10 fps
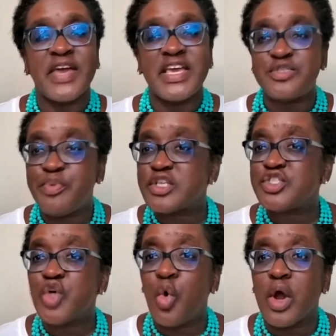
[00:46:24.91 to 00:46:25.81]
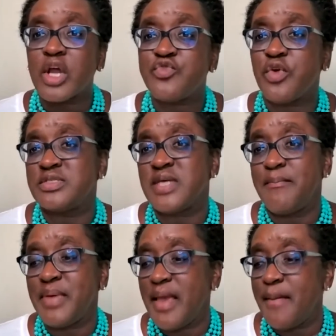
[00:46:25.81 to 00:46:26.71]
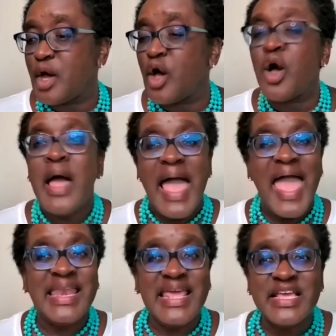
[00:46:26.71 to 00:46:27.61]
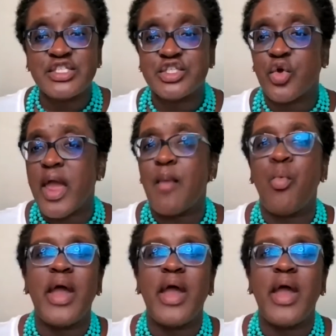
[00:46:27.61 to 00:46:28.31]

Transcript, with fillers: Facebook still works for some people and Instagram,